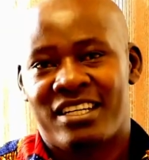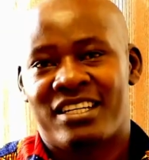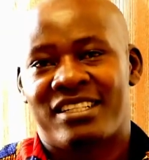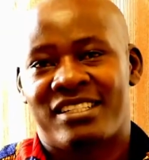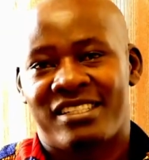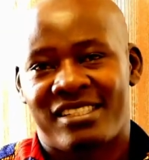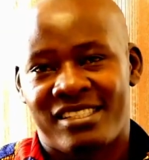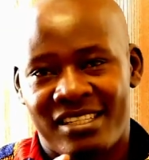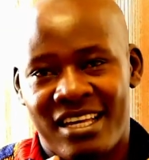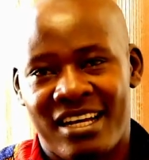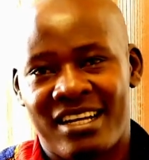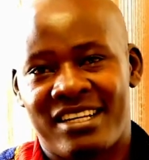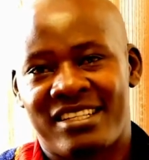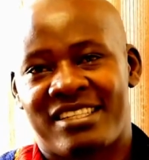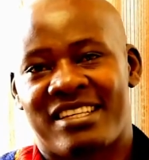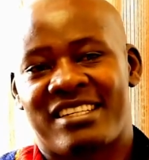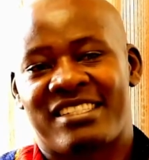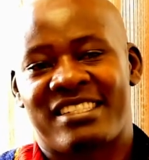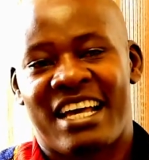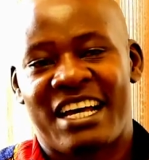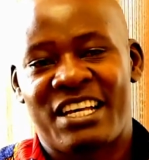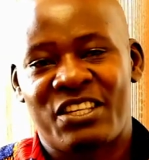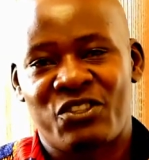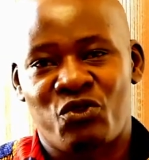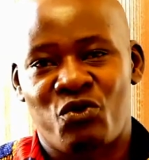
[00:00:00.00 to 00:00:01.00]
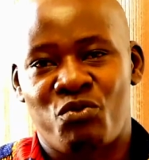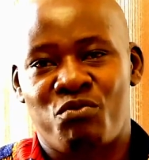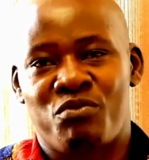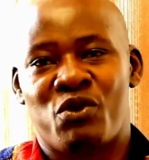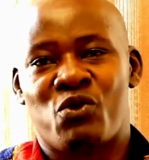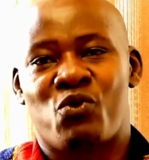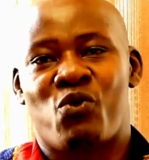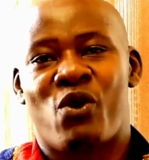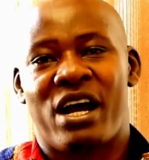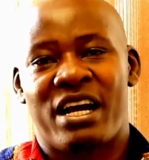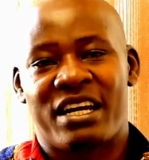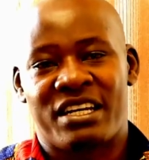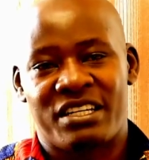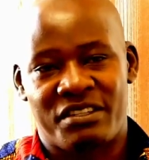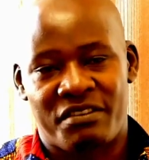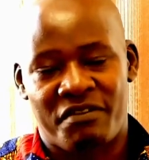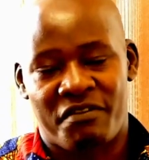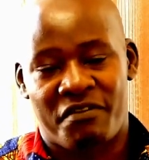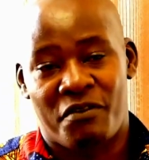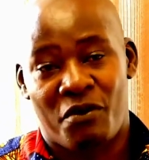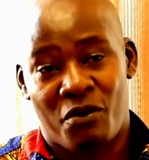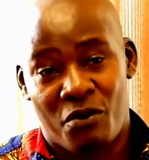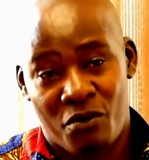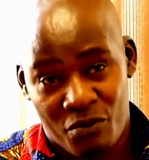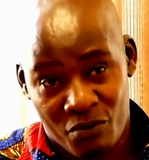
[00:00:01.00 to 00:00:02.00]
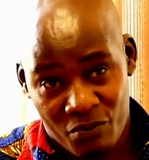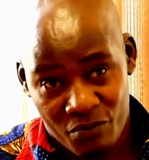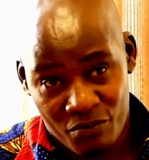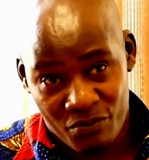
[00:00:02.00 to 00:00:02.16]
Success has to be worked for.